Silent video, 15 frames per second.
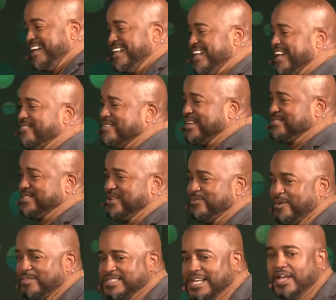I'm giving to you one
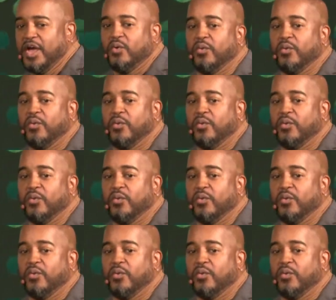more time.